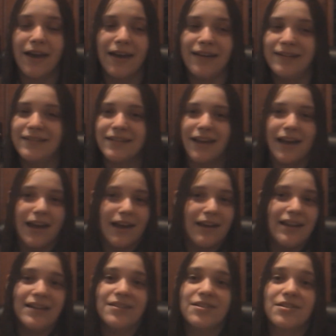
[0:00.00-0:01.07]
and
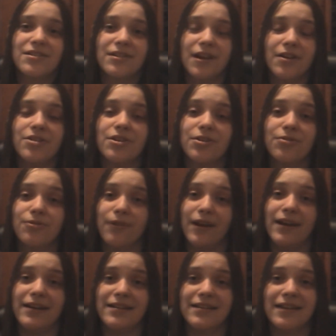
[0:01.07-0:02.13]
it's just such a
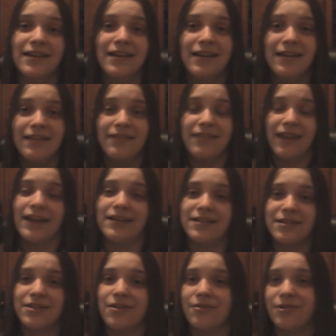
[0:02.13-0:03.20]
great thing
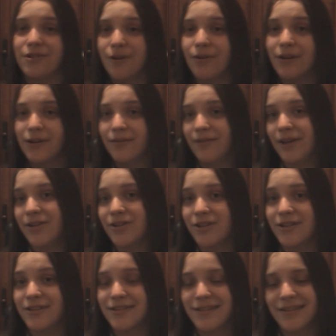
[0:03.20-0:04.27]
to do, to go to
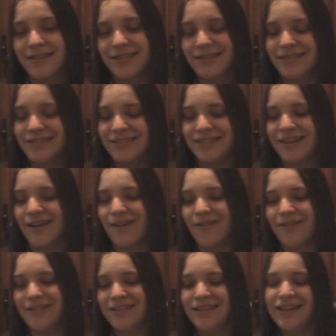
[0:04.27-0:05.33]
conventions.
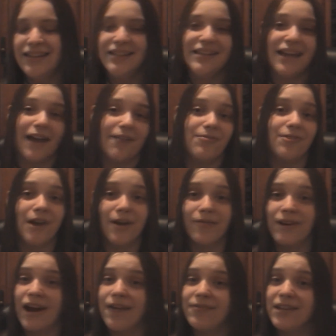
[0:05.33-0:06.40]
So yeah, if you
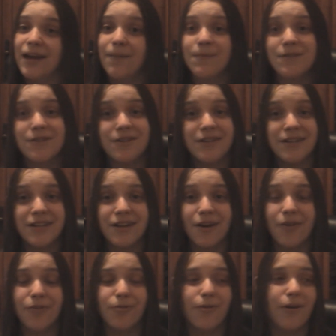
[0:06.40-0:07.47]
ever have the opportunity to
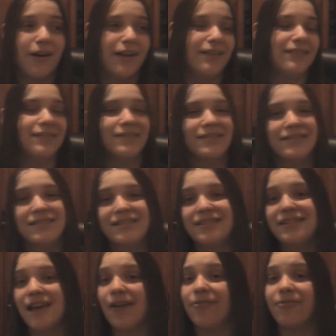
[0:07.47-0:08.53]
go to one,
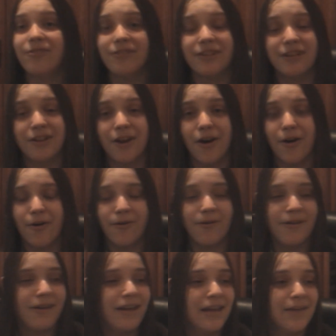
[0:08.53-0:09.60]
definitely
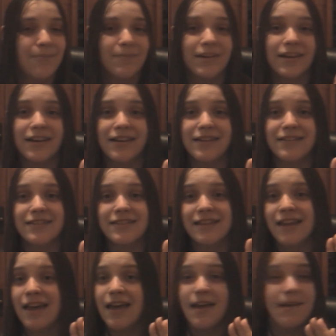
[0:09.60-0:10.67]
go, because